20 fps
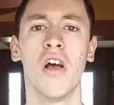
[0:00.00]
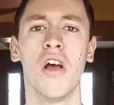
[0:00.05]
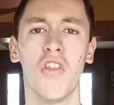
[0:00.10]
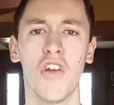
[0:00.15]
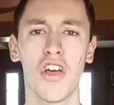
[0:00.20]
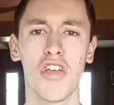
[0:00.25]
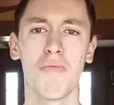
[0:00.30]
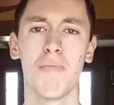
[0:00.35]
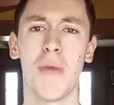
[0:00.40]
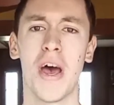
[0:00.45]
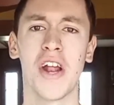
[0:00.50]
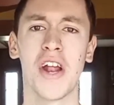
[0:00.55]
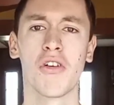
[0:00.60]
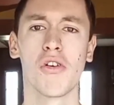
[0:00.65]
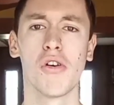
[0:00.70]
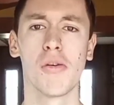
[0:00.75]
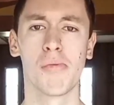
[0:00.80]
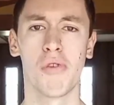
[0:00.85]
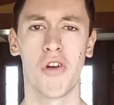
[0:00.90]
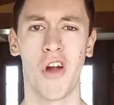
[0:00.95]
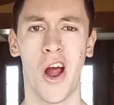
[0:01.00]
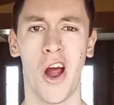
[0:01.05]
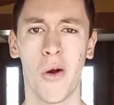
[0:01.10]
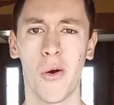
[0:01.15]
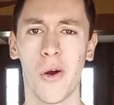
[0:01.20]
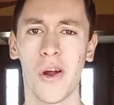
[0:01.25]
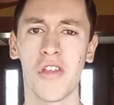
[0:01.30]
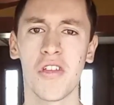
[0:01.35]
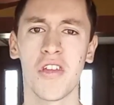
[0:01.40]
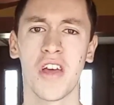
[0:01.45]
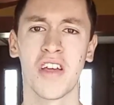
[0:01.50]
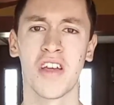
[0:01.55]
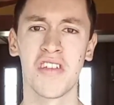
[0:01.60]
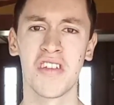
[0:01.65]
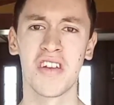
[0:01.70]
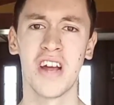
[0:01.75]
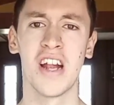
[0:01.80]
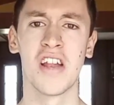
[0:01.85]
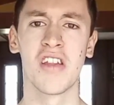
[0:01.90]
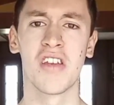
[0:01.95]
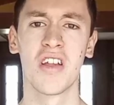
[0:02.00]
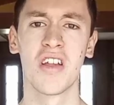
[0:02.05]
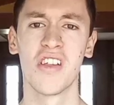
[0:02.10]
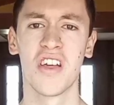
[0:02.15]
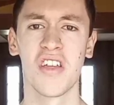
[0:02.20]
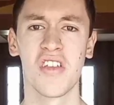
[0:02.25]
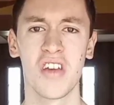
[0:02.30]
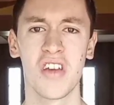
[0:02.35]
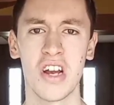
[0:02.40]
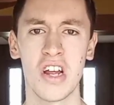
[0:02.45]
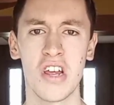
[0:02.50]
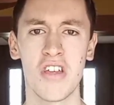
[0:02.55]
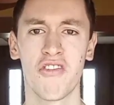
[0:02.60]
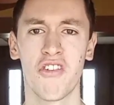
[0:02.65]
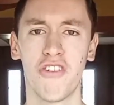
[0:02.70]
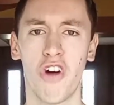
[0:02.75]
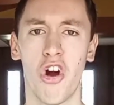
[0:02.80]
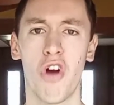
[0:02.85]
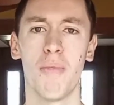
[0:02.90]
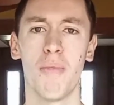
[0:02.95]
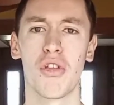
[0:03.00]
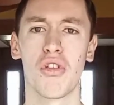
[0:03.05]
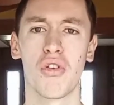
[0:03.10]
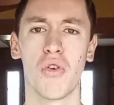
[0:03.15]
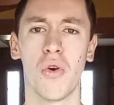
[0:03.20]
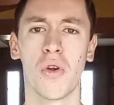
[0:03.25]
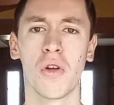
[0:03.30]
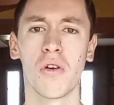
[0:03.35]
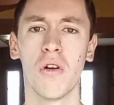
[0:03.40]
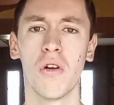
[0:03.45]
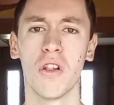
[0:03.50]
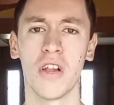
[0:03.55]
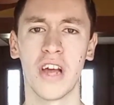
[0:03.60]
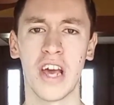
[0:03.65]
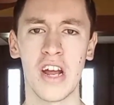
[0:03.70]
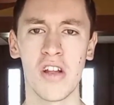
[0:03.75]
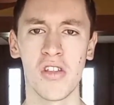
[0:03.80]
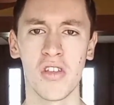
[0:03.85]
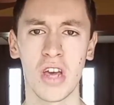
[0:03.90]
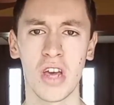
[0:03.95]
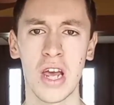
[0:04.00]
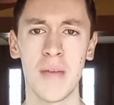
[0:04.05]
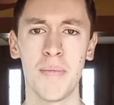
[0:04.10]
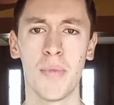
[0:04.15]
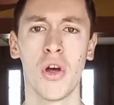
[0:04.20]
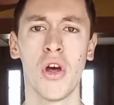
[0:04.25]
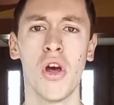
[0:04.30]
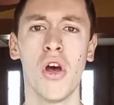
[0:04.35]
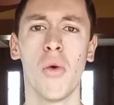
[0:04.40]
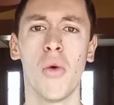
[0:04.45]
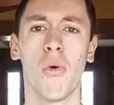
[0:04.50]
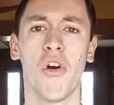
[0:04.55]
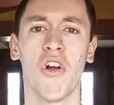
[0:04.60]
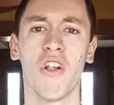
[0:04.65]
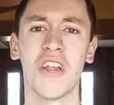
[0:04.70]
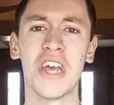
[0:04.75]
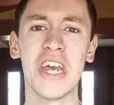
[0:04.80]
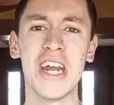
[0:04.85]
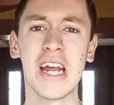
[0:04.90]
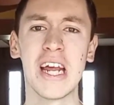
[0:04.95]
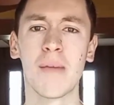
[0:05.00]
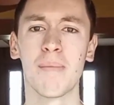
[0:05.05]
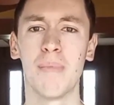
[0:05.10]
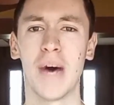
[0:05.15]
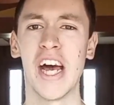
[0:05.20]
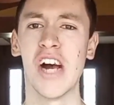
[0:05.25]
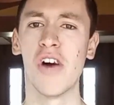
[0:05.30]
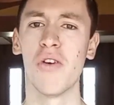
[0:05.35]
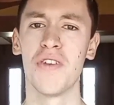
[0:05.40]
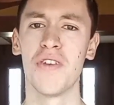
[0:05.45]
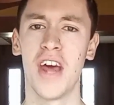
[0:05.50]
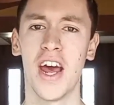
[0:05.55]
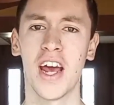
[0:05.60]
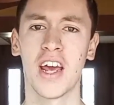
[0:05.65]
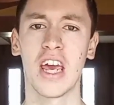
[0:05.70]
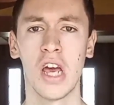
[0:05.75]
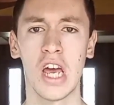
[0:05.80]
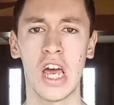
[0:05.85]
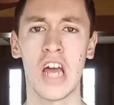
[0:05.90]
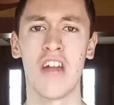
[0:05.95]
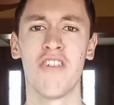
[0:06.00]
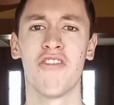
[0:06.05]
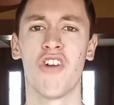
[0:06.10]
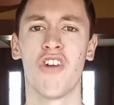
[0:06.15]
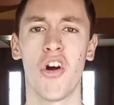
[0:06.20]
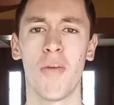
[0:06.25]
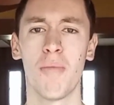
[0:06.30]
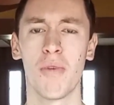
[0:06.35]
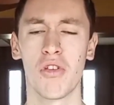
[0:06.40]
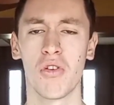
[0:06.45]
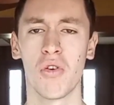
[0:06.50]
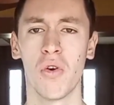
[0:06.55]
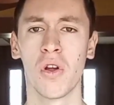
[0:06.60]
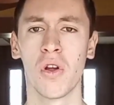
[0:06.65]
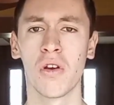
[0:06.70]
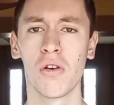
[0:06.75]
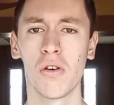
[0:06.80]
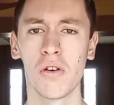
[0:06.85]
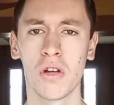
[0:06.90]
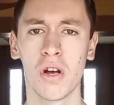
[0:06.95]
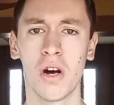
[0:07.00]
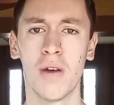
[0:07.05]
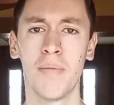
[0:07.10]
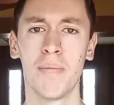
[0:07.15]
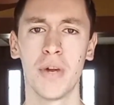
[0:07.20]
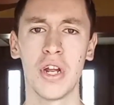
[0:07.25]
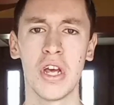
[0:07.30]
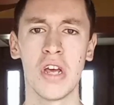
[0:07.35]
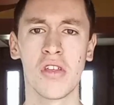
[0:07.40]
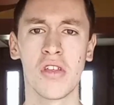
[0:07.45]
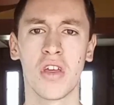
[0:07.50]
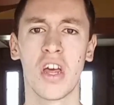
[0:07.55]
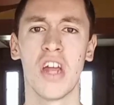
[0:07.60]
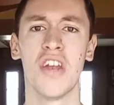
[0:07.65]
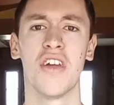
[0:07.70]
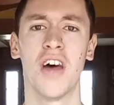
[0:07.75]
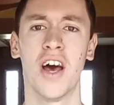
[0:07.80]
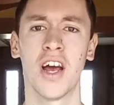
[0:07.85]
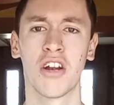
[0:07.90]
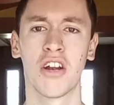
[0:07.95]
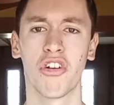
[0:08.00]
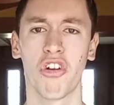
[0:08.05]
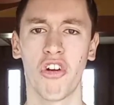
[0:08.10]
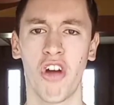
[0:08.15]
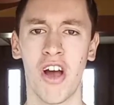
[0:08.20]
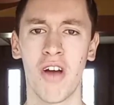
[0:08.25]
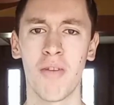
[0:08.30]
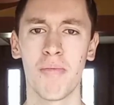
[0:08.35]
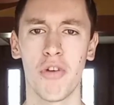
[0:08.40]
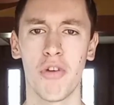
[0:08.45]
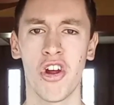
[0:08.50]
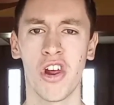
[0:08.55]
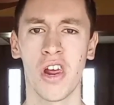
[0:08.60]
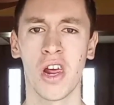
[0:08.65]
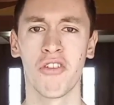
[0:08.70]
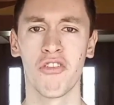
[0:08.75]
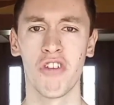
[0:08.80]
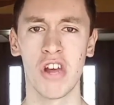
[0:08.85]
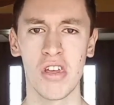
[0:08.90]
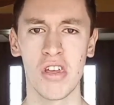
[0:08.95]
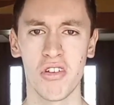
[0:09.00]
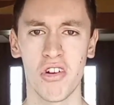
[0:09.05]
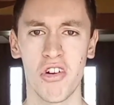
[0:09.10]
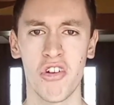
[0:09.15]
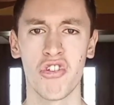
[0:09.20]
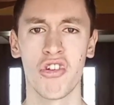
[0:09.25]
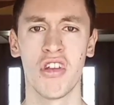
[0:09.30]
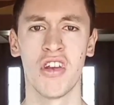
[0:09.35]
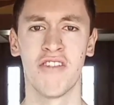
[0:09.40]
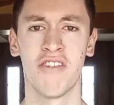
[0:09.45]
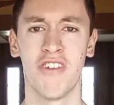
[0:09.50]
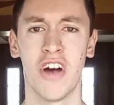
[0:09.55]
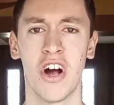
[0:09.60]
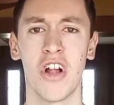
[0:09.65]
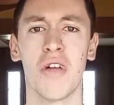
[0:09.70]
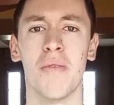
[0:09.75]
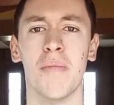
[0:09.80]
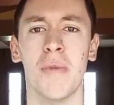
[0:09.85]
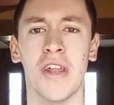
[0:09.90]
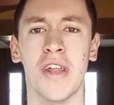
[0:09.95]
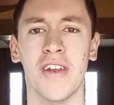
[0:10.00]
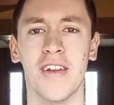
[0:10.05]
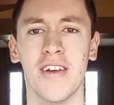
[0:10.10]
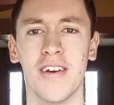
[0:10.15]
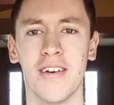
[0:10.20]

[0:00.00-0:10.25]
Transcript: This medical prowess extends to the city's pharmaceutical landscape, where leading biotech and pharmaceutical companies conduct groundbreaking research and development.